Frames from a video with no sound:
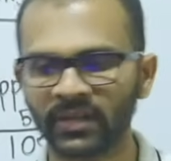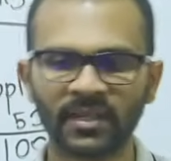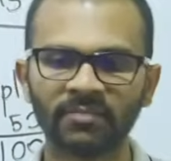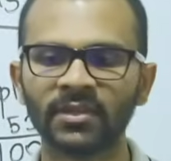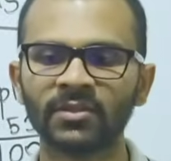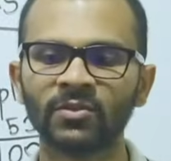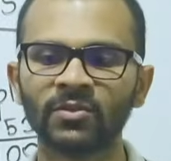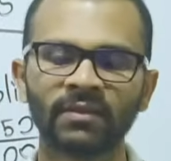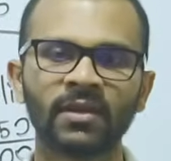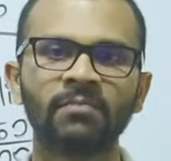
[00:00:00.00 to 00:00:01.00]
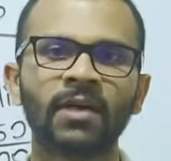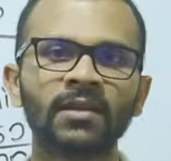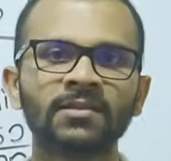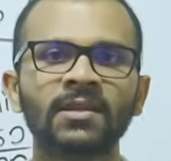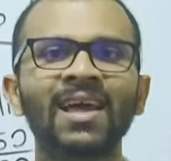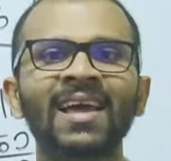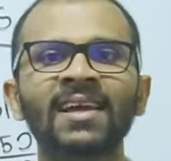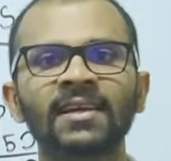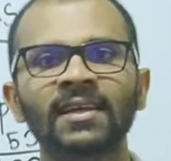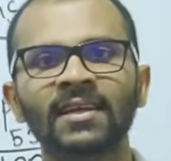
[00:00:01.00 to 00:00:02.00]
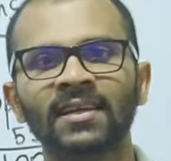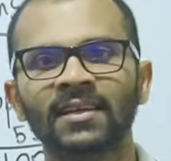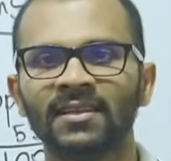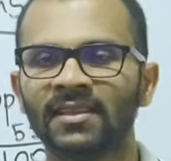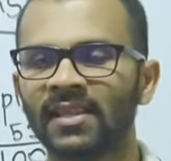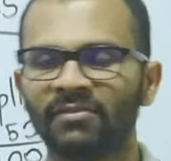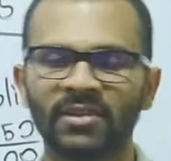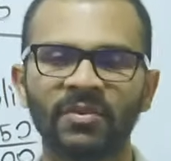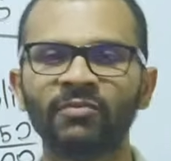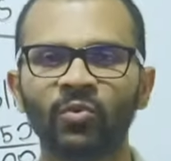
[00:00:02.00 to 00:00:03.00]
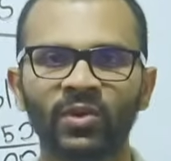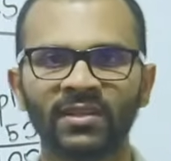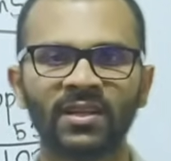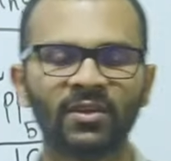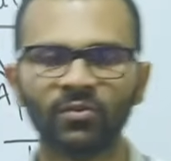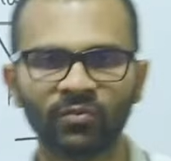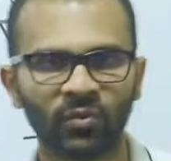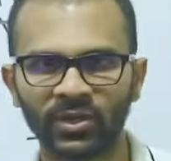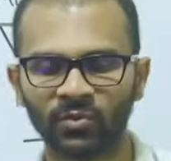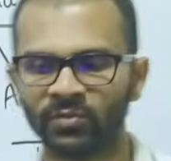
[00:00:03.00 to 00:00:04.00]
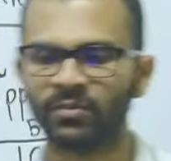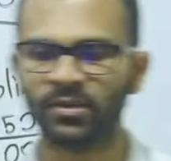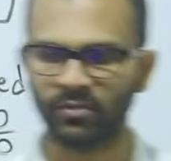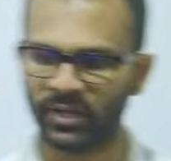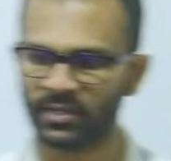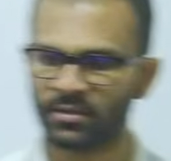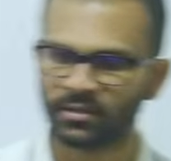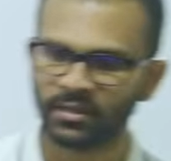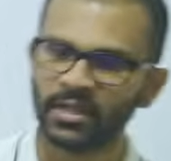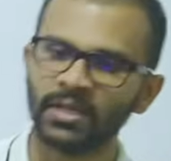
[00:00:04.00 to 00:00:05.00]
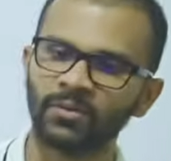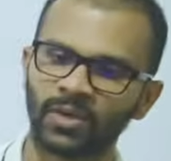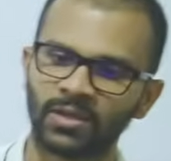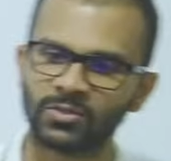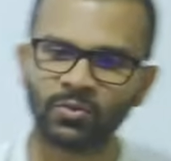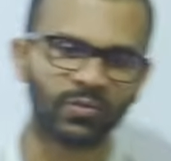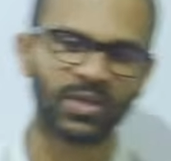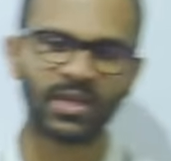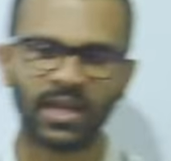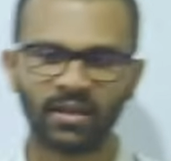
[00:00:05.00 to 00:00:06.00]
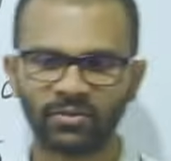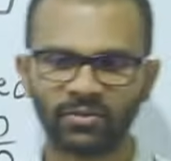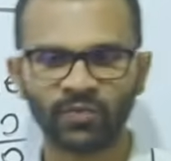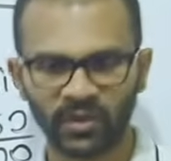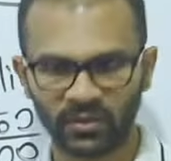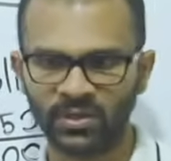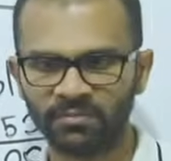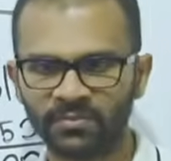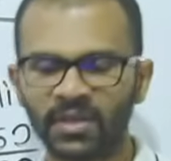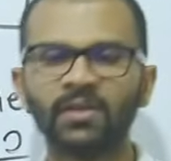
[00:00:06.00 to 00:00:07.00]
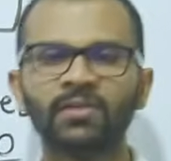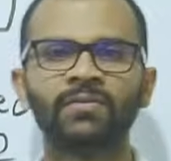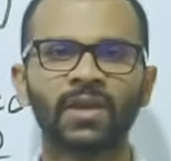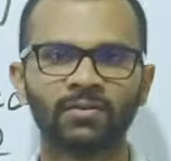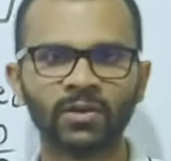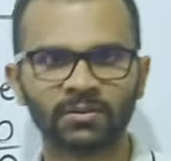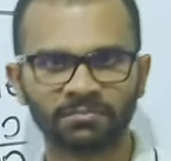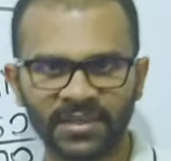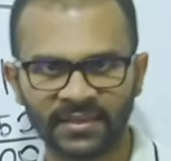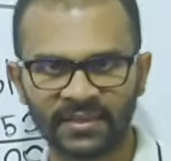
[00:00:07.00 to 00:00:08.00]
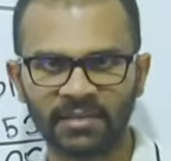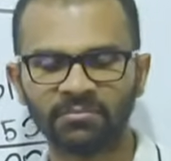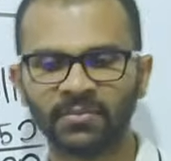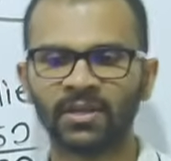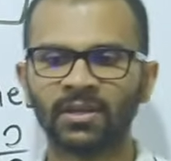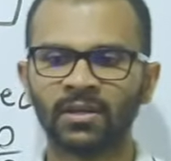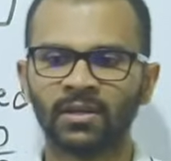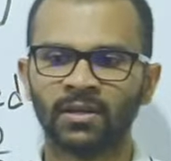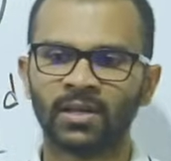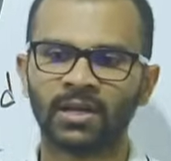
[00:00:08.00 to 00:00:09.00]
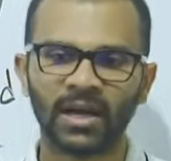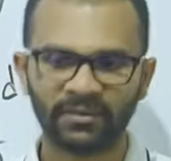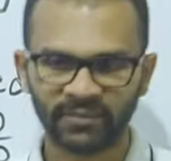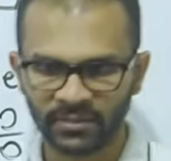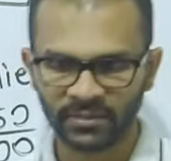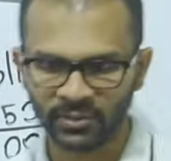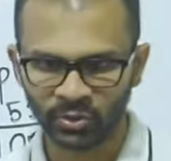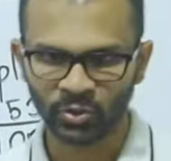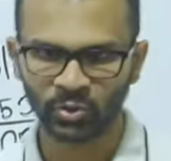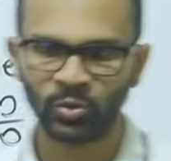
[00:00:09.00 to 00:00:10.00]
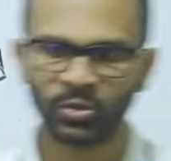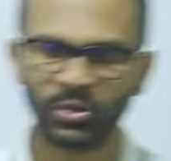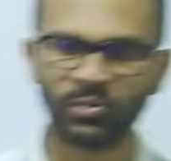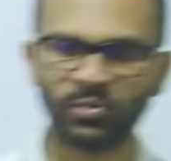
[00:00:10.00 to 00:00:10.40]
into several parts, there will be 43 or 42, right? Okay, so we have to follow them. We have to complete them. Now, I will show you